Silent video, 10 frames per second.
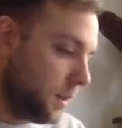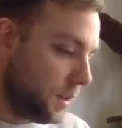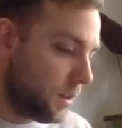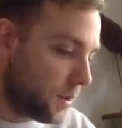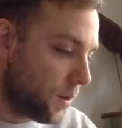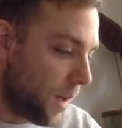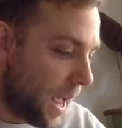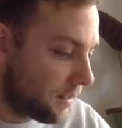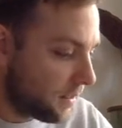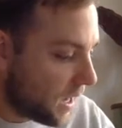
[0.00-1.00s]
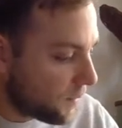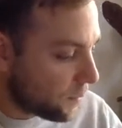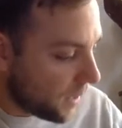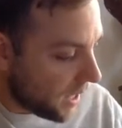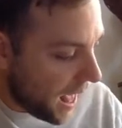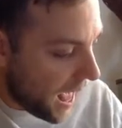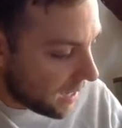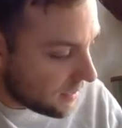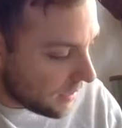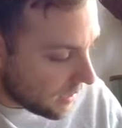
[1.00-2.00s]
So x times by
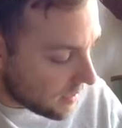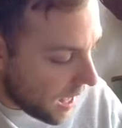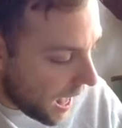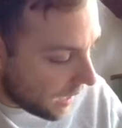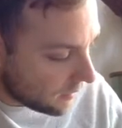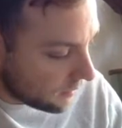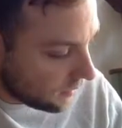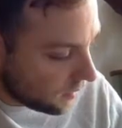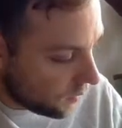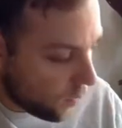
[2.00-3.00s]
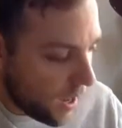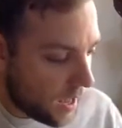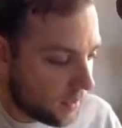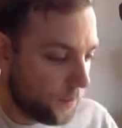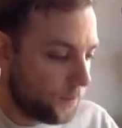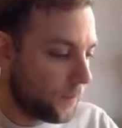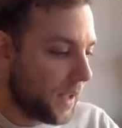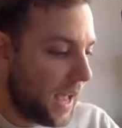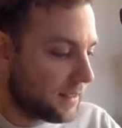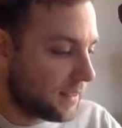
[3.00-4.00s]
x is x squared.
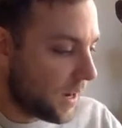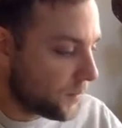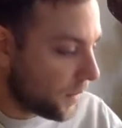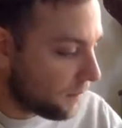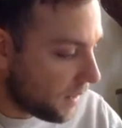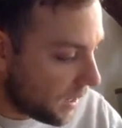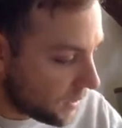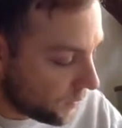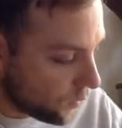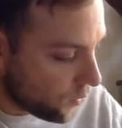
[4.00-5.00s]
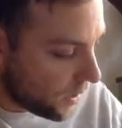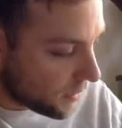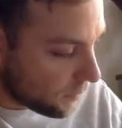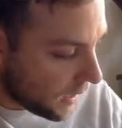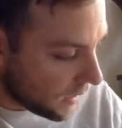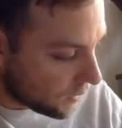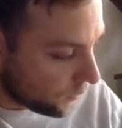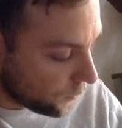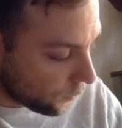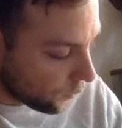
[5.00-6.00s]
X times by minus 4 is minus
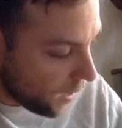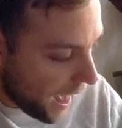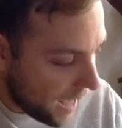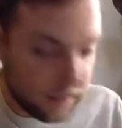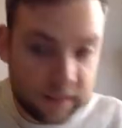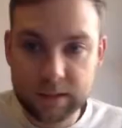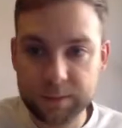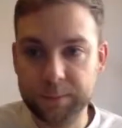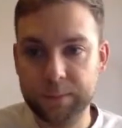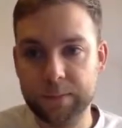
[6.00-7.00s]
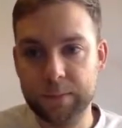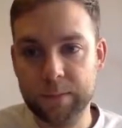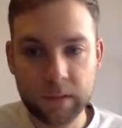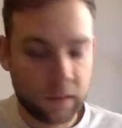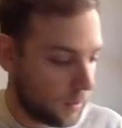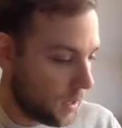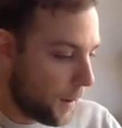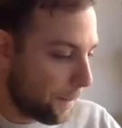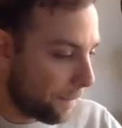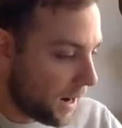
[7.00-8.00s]
4x.
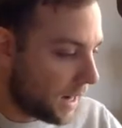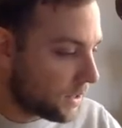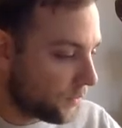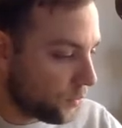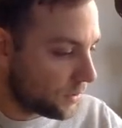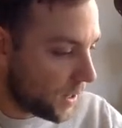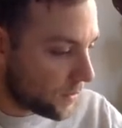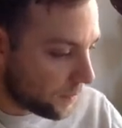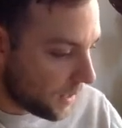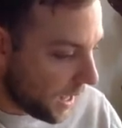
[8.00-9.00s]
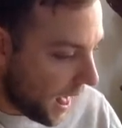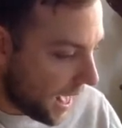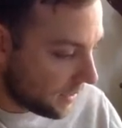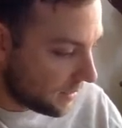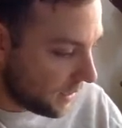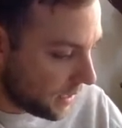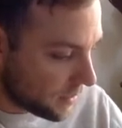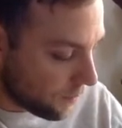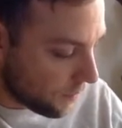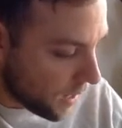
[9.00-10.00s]
Minus 4 times my x
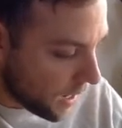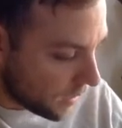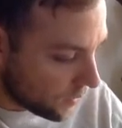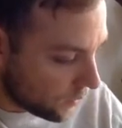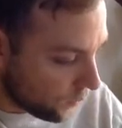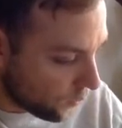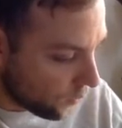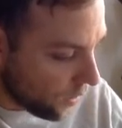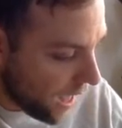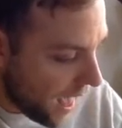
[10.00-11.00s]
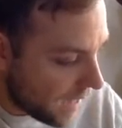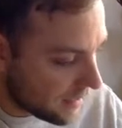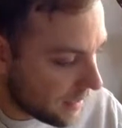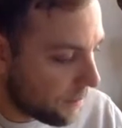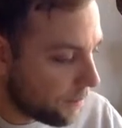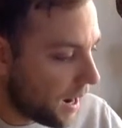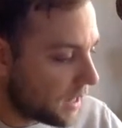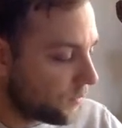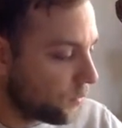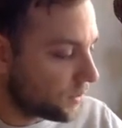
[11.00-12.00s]
is minus 4x. And
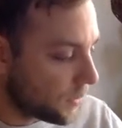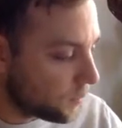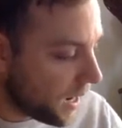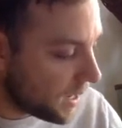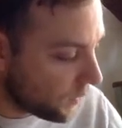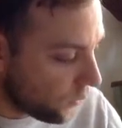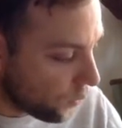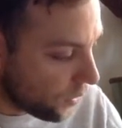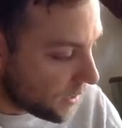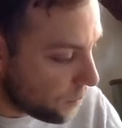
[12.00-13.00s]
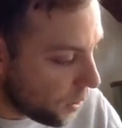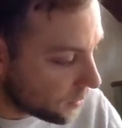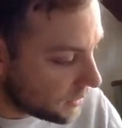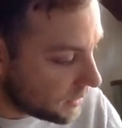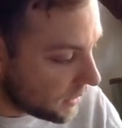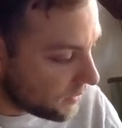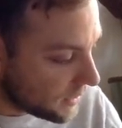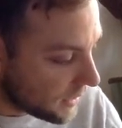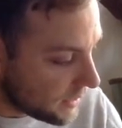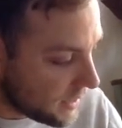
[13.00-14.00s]
minus 4 times minus 4 is positive
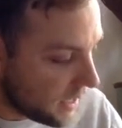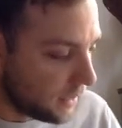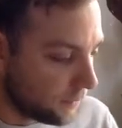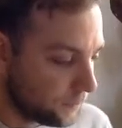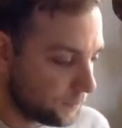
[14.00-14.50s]
16.